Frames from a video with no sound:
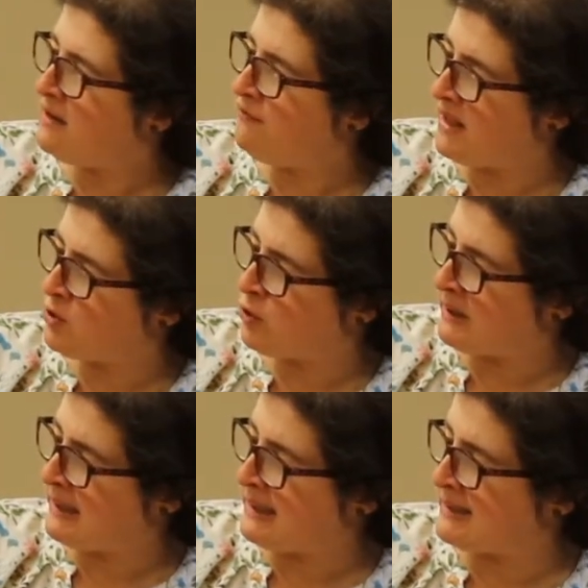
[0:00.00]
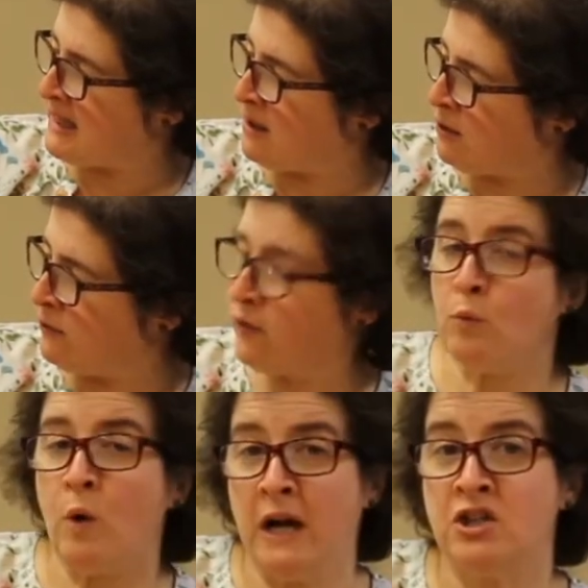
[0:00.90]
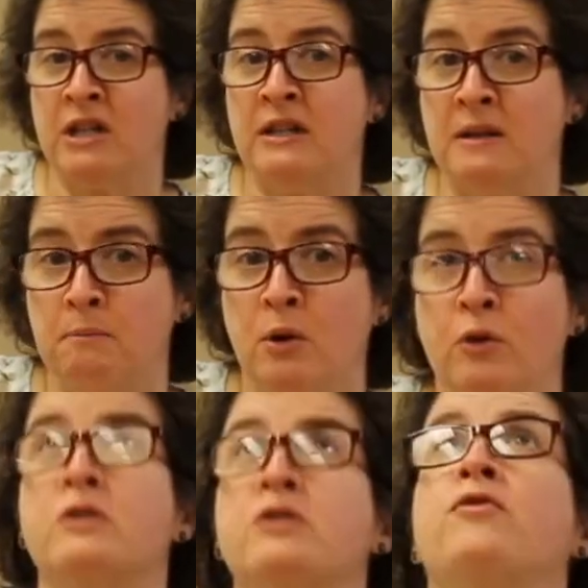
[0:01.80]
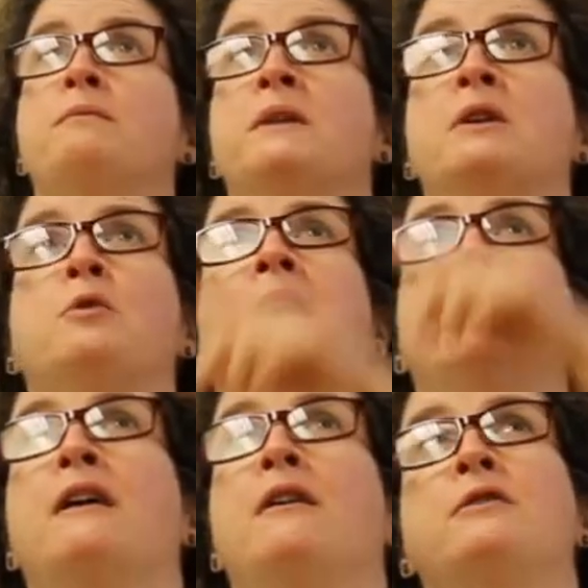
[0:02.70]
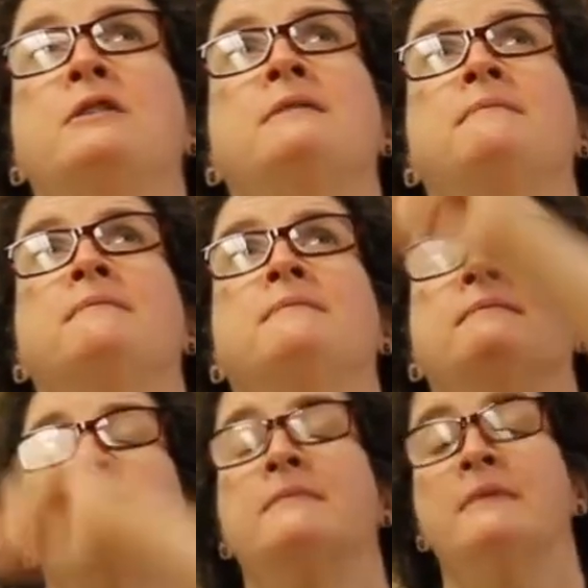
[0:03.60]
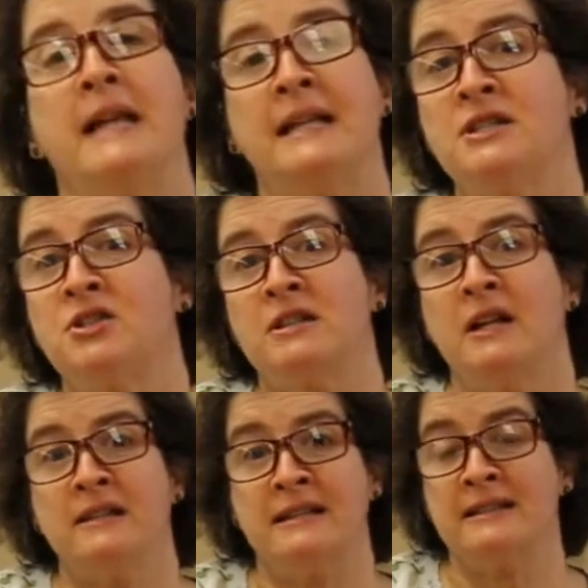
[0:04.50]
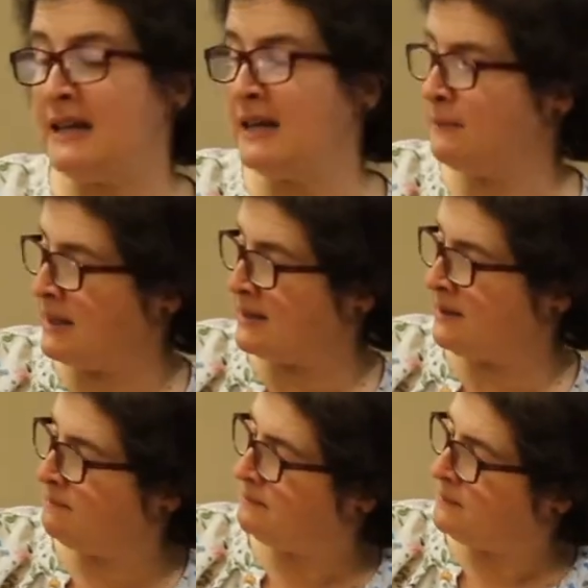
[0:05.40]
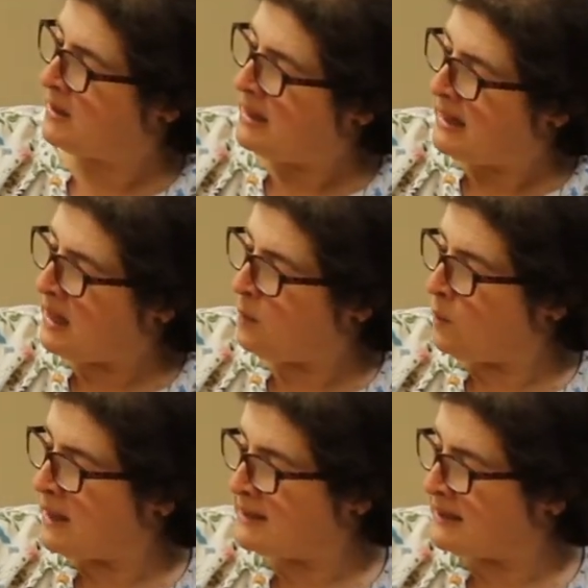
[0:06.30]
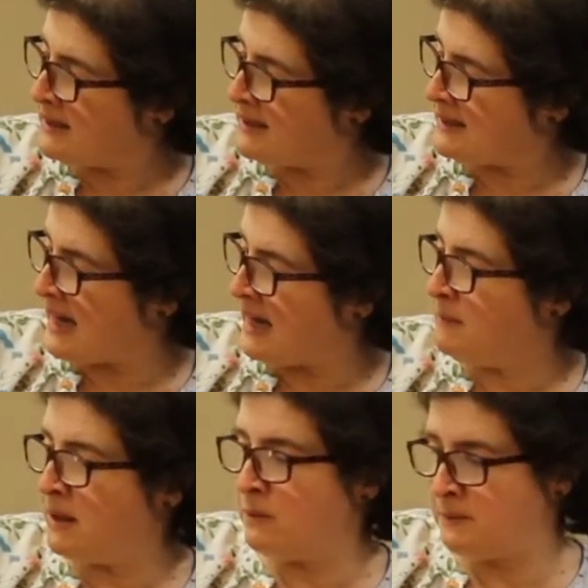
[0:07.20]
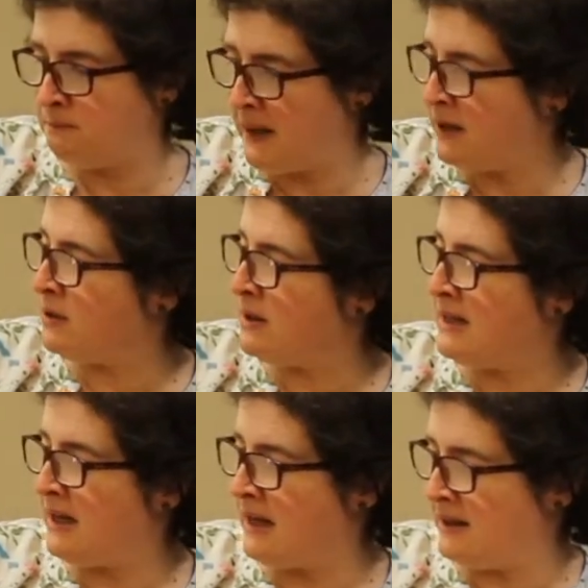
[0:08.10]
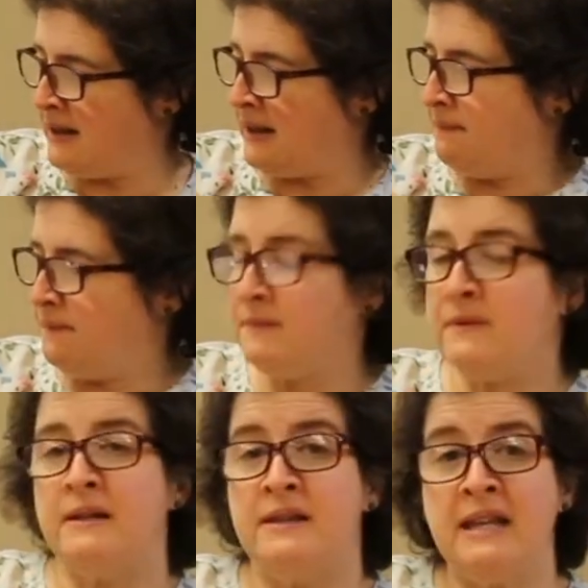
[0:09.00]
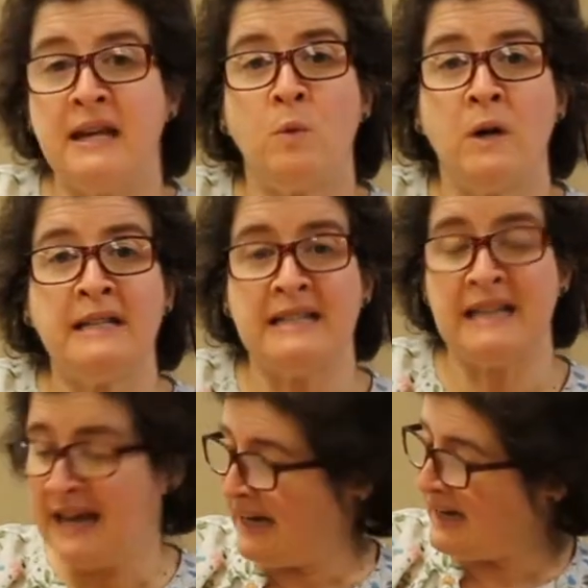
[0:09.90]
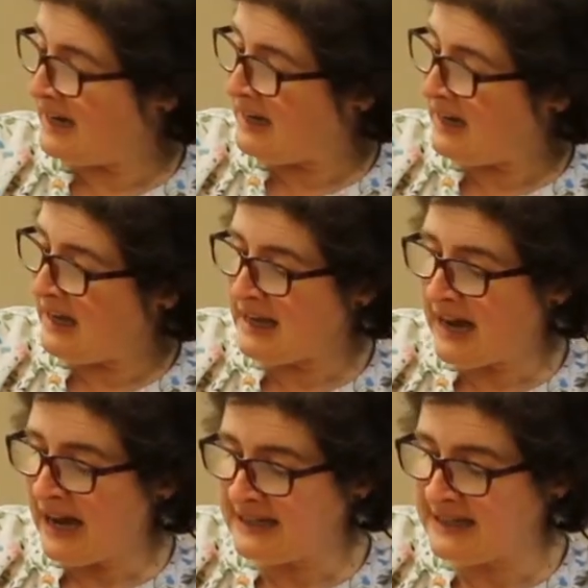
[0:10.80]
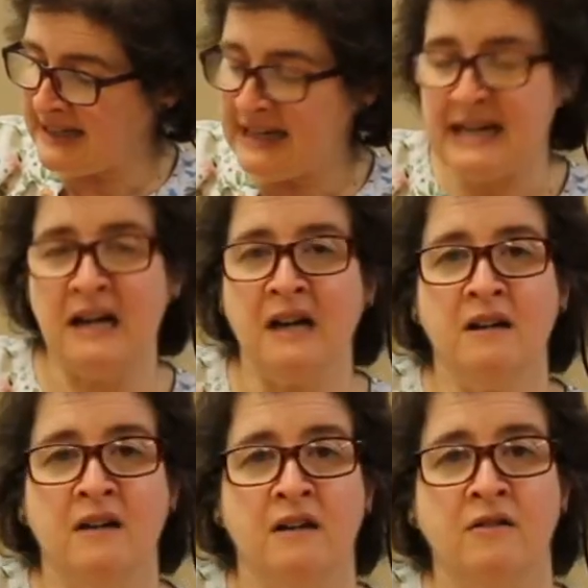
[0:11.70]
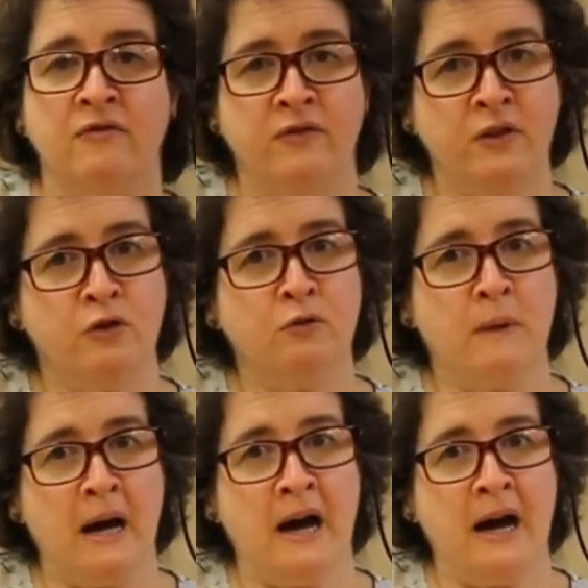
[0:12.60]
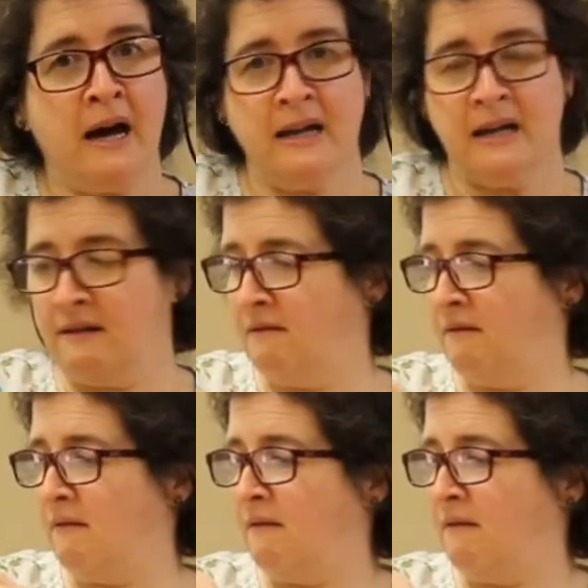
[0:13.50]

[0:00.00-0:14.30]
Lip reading: I eventually settled for watching the birds from the ground. That's just not the same, is it? It wasn't the same, but it was better than nothing. Then one day, an idea flew by.